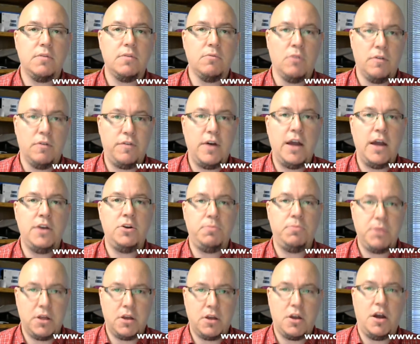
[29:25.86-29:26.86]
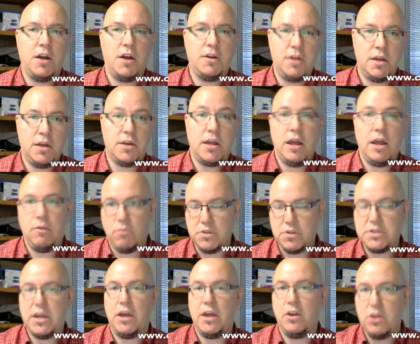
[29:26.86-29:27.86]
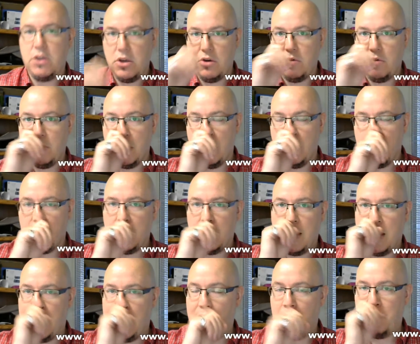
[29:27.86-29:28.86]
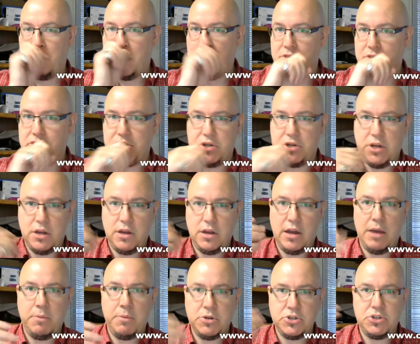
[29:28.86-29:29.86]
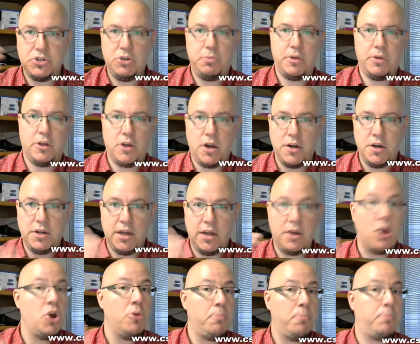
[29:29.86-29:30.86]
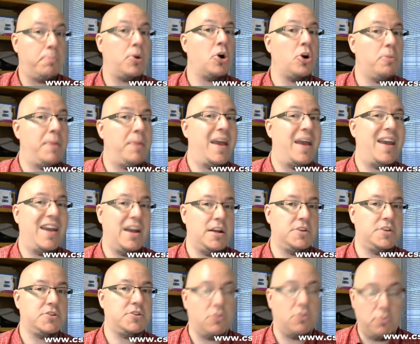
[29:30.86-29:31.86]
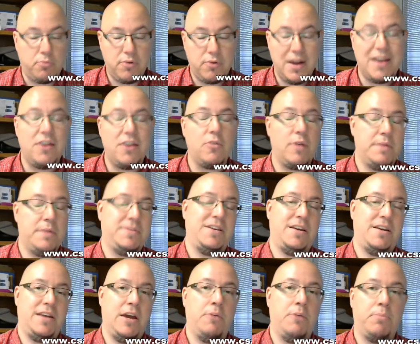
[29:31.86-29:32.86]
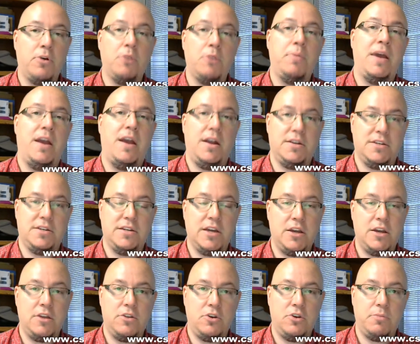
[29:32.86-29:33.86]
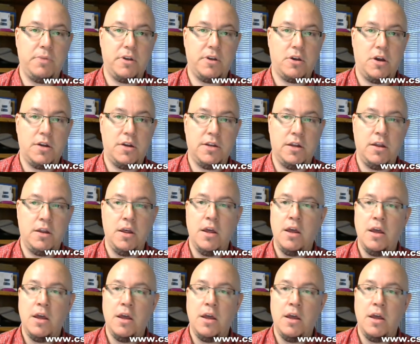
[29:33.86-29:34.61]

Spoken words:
will find duplicate content and will tell you how much is duplicate content per page. So it'll break your website down per page and tell you the duplicate content.